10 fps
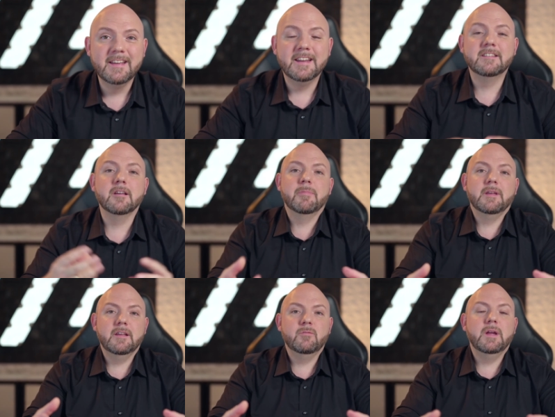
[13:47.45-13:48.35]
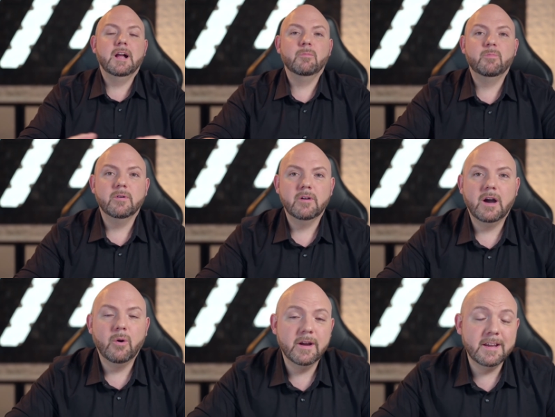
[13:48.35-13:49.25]
That's something that we help
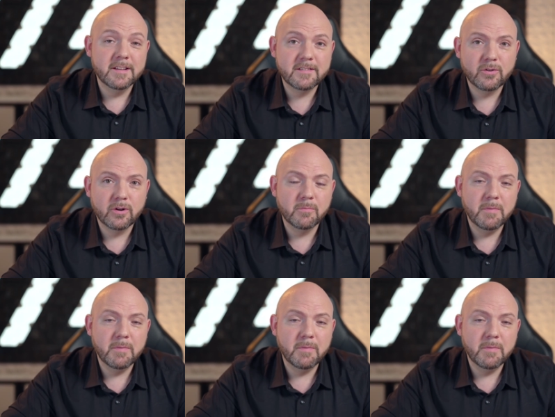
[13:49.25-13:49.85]
our inner circle